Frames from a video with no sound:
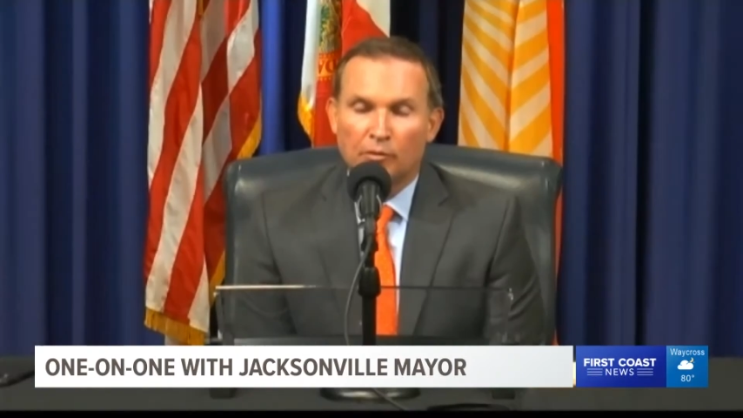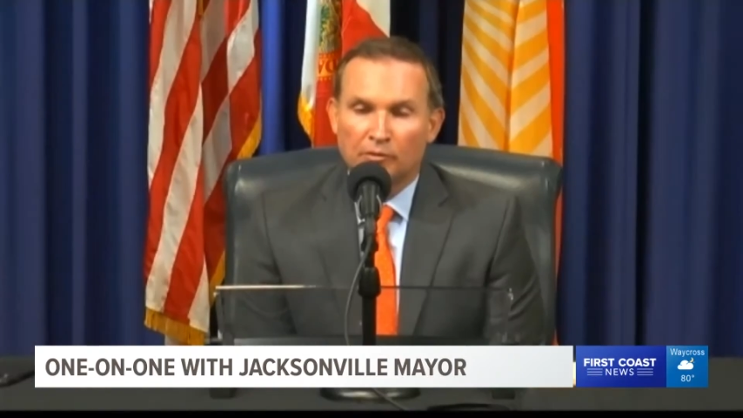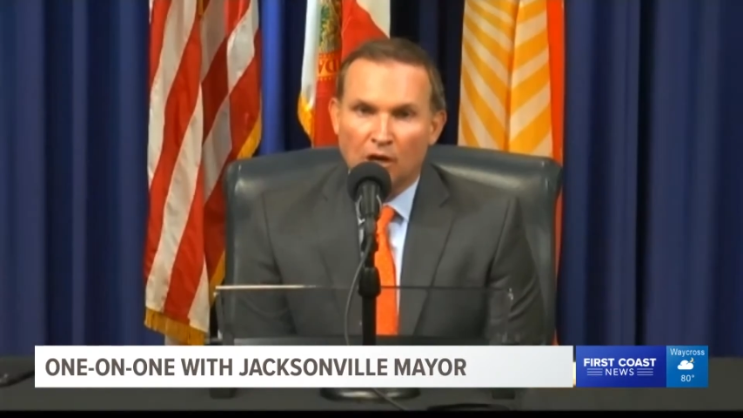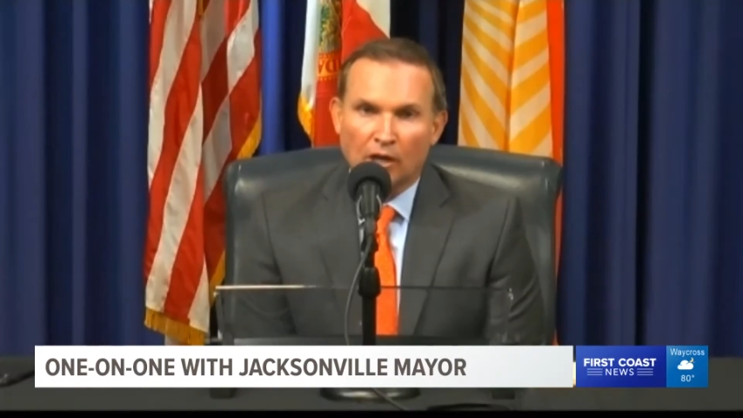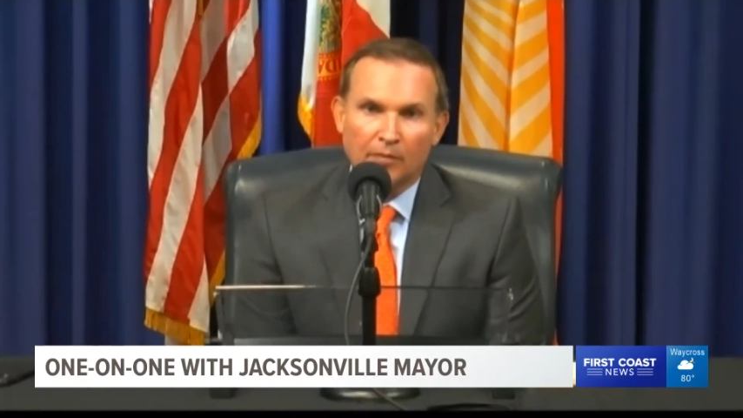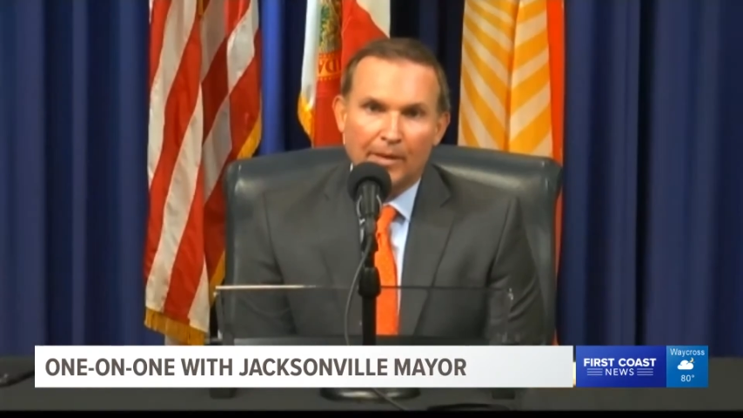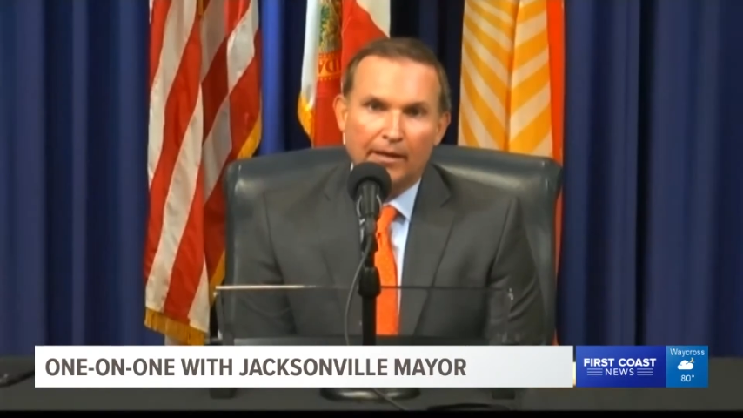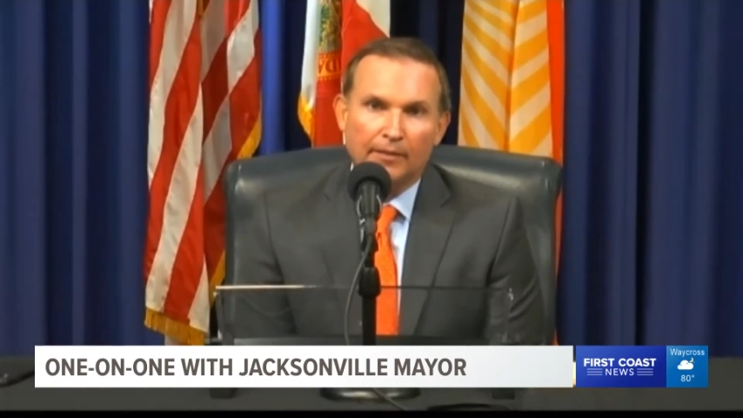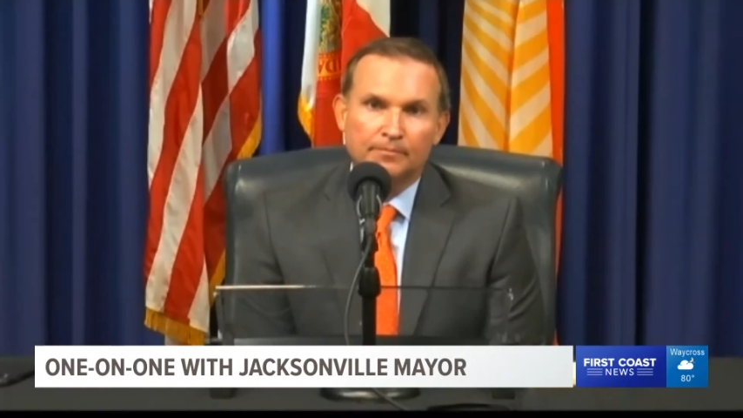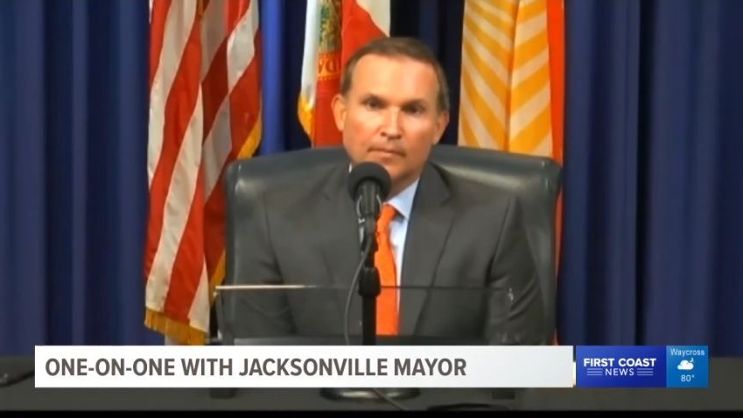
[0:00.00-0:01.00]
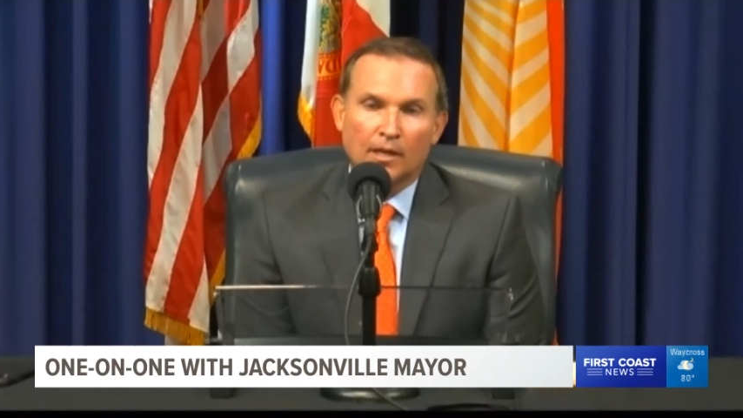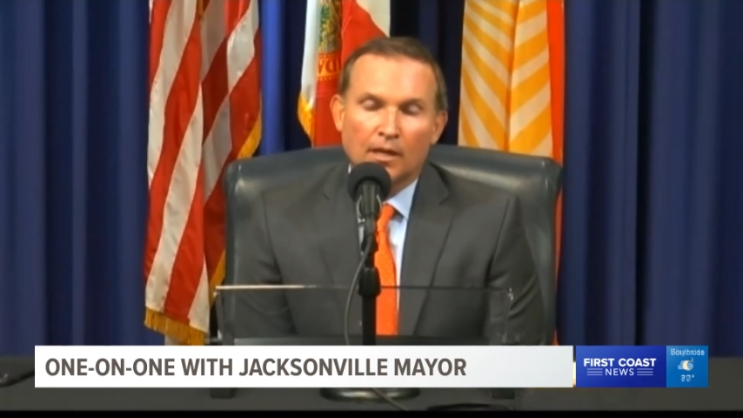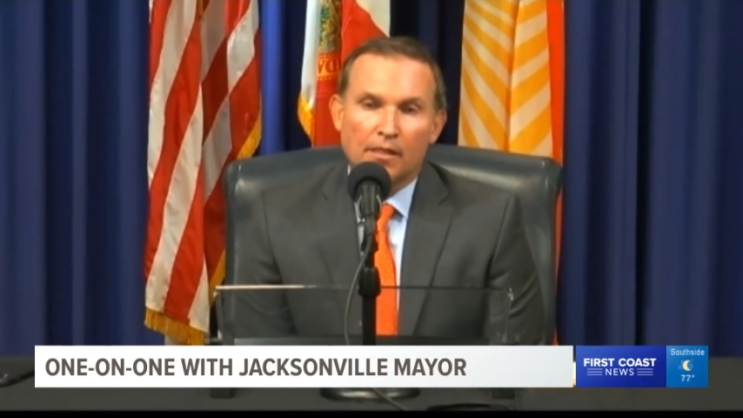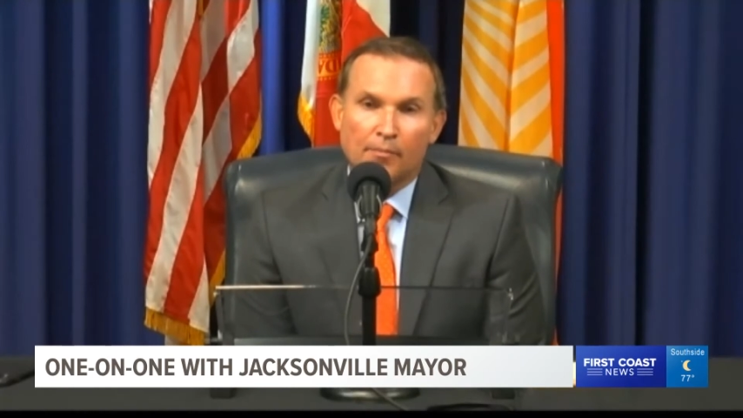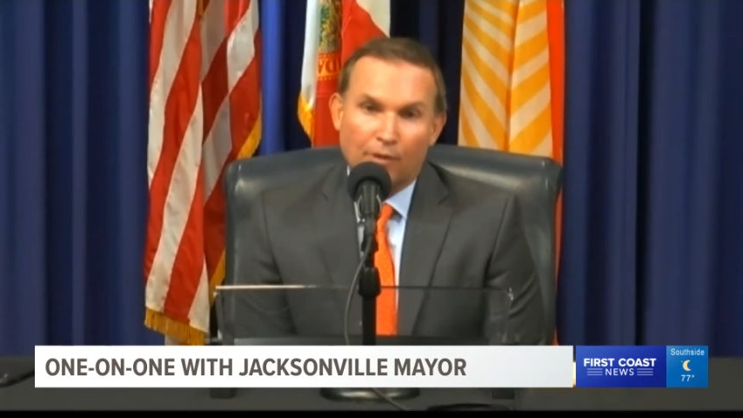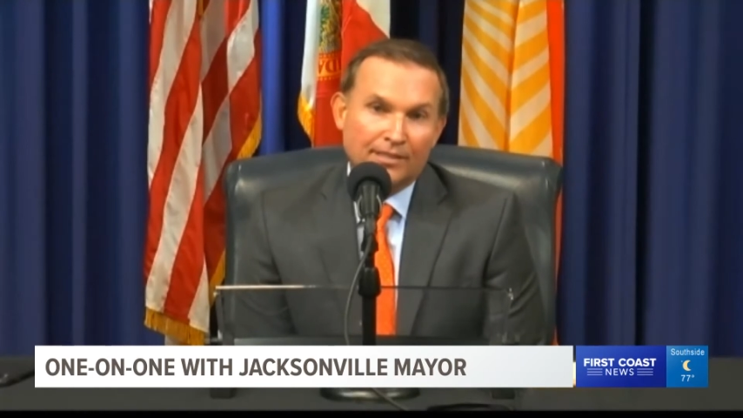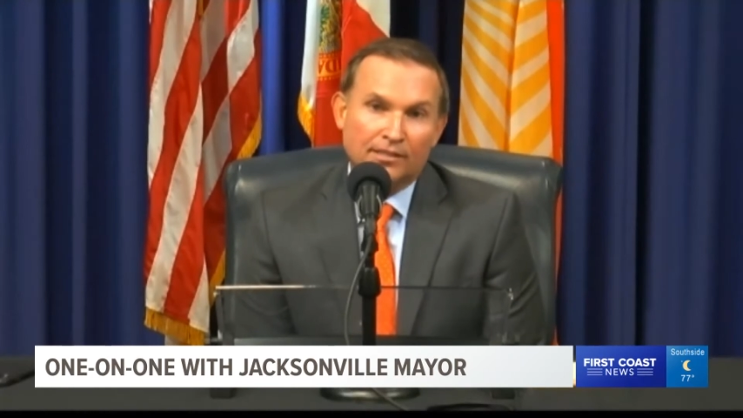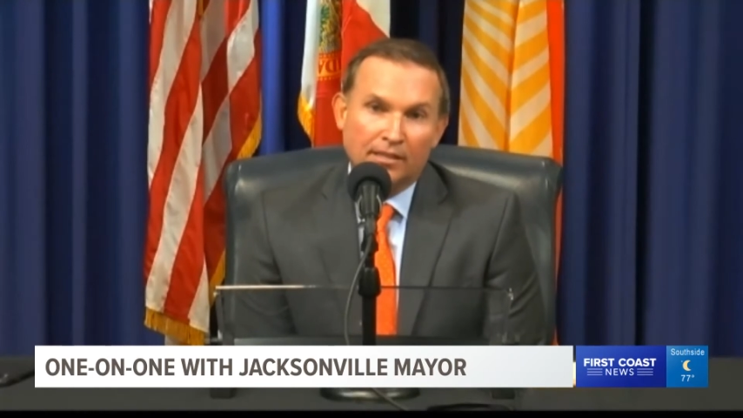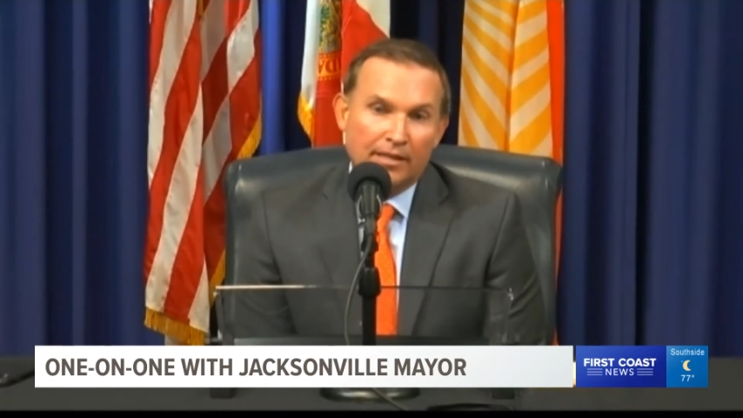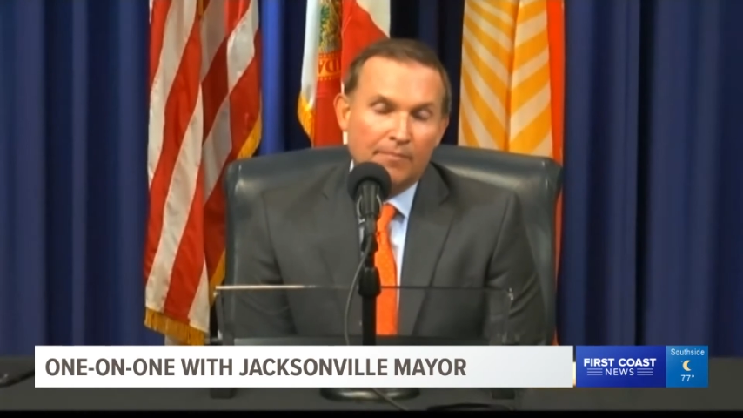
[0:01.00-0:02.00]
We were talking about it. The
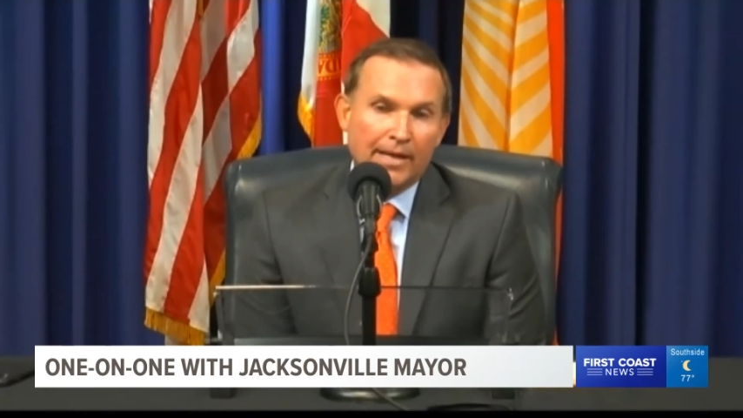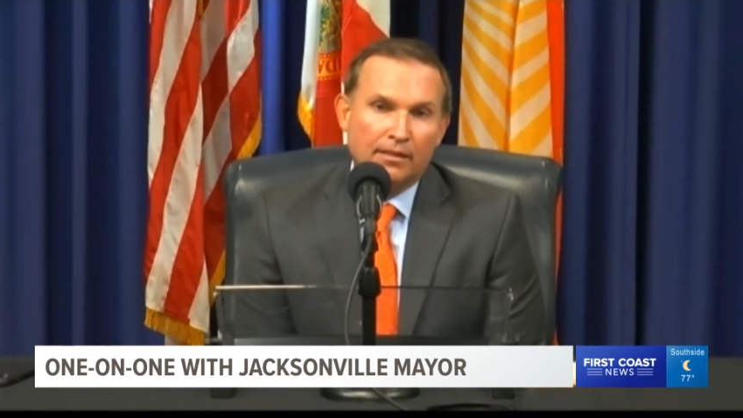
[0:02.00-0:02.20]
president then made